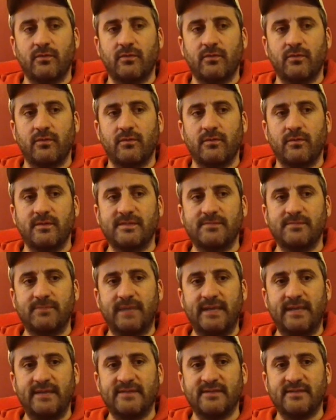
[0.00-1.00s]
this
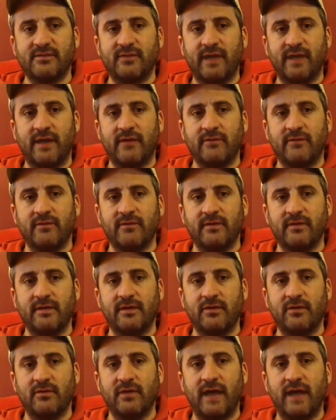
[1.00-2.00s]
piece around,
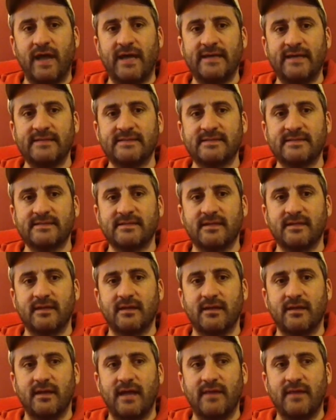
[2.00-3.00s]
guys,
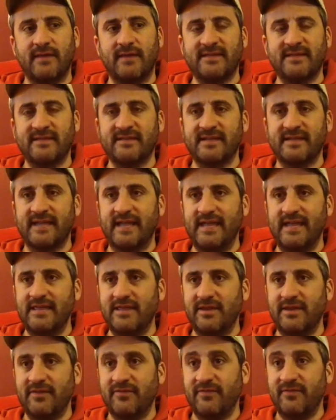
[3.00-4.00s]
unless it's like in
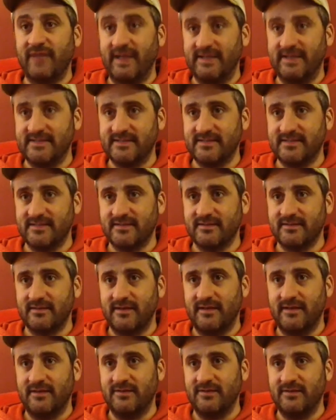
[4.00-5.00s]
their face
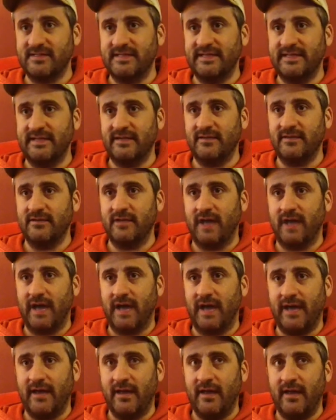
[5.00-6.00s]
and they're seeing it a
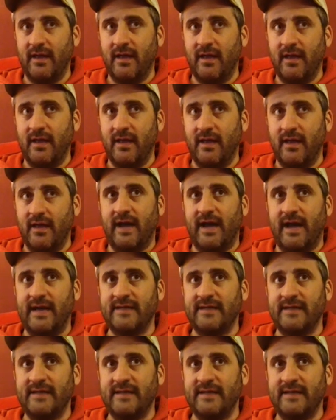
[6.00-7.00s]
lot,
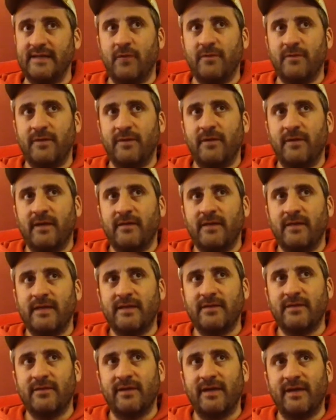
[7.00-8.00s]
guys they're
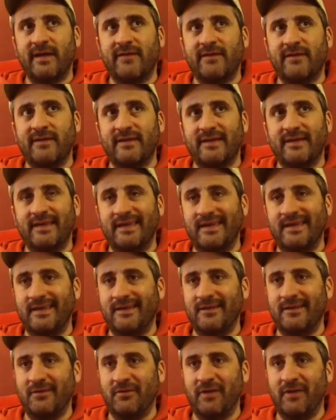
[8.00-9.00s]
not having a
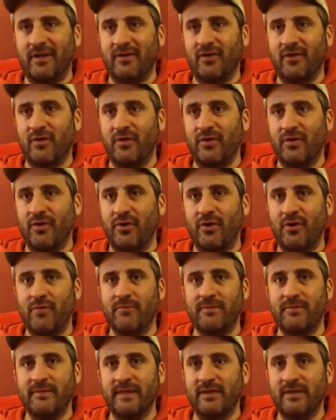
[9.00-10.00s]
kid and they're not going
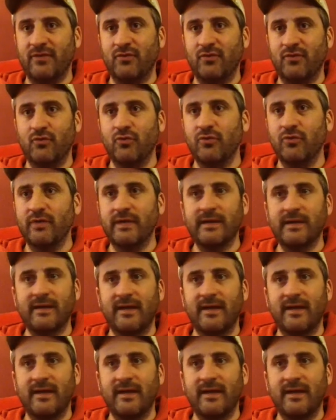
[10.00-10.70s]
home and like Googling